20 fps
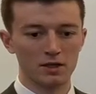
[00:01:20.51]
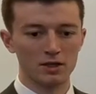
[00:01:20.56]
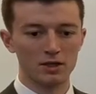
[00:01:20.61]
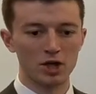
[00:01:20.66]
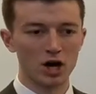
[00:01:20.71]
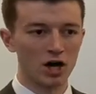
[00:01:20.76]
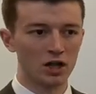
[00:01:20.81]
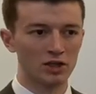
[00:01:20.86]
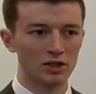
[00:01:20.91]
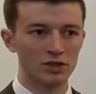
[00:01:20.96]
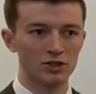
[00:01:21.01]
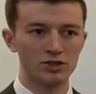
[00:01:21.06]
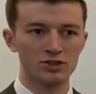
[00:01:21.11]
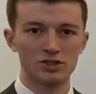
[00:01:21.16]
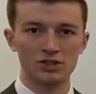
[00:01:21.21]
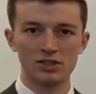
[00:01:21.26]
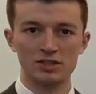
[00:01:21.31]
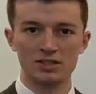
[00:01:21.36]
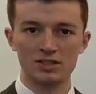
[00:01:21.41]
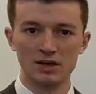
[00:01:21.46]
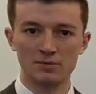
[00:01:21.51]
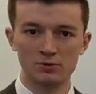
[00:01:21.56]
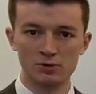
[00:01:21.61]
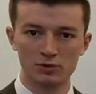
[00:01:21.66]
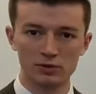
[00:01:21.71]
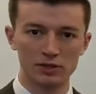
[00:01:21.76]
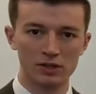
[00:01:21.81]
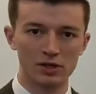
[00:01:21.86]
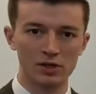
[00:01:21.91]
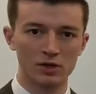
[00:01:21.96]
knowledge
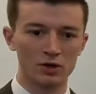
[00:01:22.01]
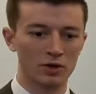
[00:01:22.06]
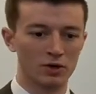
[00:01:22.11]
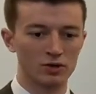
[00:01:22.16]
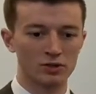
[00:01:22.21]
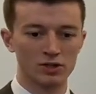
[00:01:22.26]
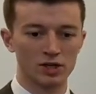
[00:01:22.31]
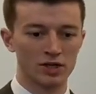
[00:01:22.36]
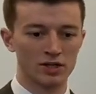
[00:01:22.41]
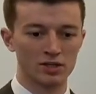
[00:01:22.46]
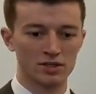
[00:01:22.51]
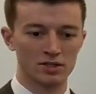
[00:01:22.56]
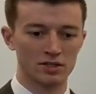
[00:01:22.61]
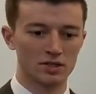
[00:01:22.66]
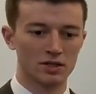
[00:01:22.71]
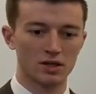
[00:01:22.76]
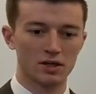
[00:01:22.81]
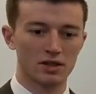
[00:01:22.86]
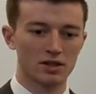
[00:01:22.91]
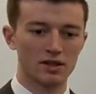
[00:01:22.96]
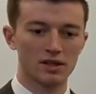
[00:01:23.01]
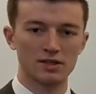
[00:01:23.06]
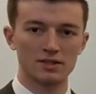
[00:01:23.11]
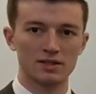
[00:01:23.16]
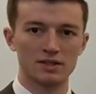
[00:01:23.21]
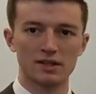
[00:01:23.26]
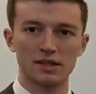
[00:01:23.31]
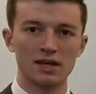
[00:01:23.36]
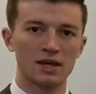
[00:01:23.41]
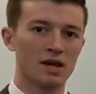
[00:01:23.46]
conceptually, or just things
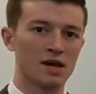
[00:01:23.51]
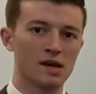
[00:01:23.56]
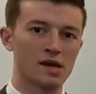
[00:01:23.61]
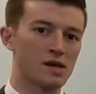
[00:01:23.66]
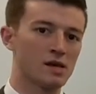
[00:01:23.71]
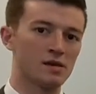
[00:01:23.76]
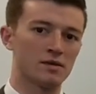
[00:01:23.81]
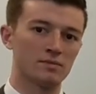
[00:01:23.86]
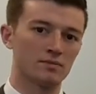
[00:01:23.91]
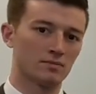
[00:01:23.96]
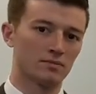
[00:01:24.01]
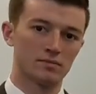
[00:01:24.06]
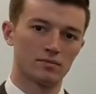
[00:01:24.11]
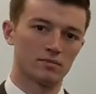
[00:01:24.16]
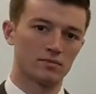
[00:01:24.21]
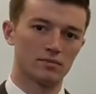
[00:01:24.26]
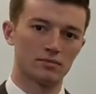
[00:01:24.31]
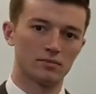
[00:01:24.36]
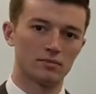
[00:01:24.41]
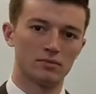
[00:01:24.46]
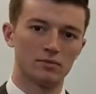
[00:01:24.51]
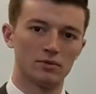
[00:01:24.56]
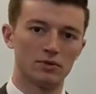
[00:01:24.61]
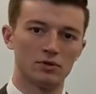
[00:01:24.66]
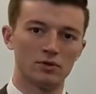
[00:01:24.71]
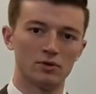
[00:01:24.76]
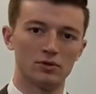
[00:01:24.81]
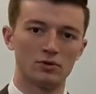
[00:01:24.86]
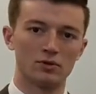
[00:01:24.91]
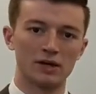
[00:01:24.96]
that
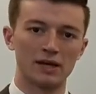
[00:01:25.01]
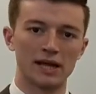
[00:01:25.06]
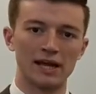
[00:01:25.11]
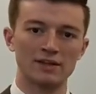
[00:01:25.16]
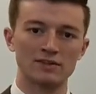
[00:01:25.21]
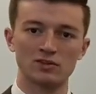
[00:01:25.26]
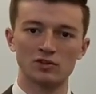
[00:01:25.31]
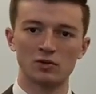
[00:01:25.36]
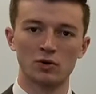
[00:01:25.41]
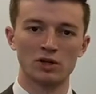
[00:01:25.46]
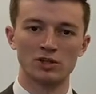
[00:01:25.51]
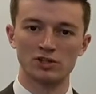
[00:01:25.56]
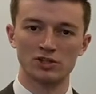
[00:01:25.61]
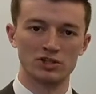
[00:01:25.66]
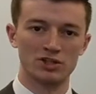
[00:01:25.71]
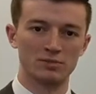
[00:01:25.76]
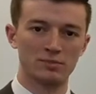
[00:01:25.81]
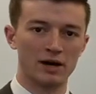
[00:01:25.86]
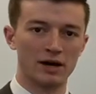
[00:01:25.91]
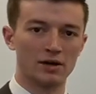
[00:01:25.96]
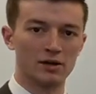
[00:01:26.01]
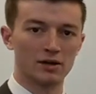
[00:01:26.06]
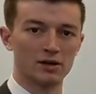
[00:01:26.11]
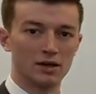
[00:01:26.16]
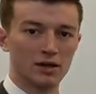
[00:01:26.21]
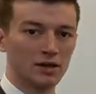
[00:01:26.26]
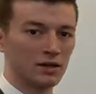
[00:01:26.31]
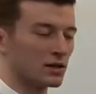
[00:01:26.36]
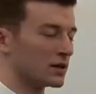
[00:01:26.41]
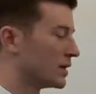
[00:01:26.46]
you can answer questions about
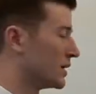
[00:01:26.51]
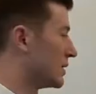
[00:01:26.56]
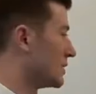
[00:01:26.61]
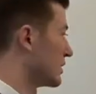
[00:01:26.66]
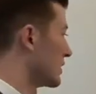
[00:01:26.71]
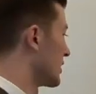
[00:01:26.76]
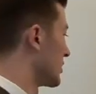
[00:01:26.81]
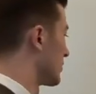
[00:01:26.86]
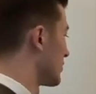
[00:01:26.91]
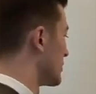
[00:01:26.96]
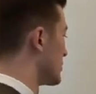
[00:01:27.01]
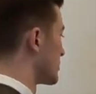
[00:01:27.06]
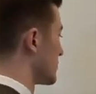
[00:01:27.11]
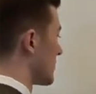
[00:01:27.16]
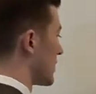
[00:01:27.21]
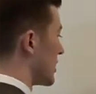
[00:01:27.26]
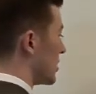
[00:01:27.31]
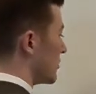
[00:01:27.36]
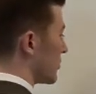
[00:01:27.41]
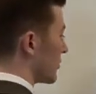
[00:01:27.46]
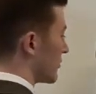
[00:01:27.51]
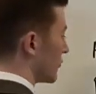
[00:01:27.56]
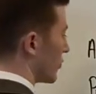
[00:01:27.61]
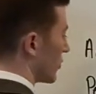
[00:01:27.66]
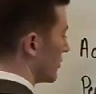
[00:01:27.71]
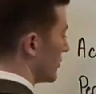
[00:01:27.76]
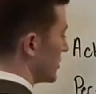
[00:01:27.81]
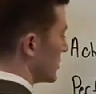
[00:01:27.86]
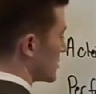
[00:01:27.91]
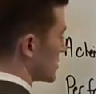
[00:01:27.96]
in the language.
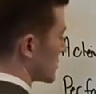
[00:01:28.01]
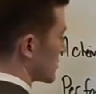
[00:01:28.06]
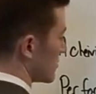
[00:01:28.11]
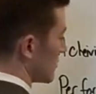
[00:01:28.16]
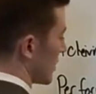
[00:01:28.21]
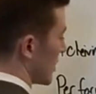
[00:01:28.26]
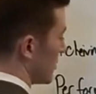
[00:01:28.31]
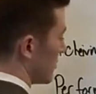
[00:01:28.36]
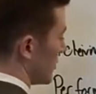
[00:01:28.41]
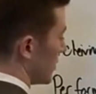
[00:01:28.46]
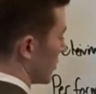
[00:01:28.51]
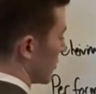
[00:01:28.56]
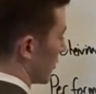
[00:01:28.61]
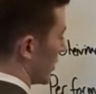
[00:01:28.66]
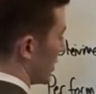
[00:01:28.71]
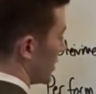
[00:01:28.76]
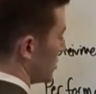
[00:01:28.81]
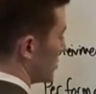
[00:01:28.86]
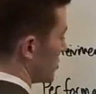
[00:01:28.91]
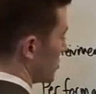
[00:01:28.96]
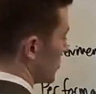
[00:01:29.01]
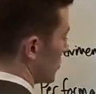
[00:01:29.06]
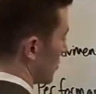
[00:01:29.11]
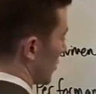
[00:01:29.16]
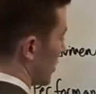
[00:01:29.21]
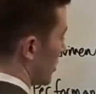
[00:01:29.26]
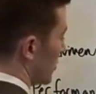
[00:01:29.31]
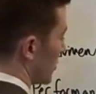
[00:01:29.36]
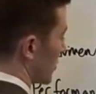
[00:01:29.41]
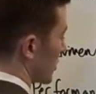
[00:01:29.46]
Performance might be equated to
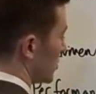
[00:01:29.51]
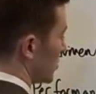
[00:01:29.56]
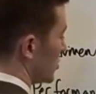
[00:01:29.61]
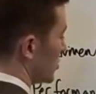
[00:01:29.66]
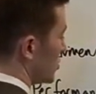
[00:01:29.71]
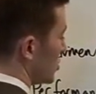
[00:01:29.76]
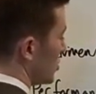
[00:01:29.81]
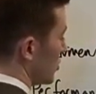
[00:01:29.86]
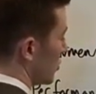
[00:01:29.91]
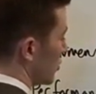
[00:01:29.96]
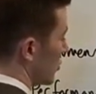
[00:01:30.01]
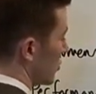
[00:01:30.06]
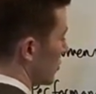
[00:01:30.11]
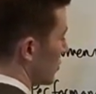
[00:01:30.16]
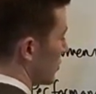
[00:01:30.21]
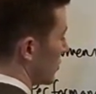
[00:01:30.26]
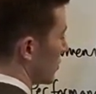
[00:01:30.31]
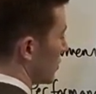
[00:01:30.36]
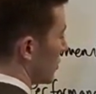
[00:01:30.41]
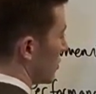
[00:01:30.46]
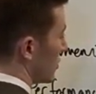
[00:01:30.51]
what you can do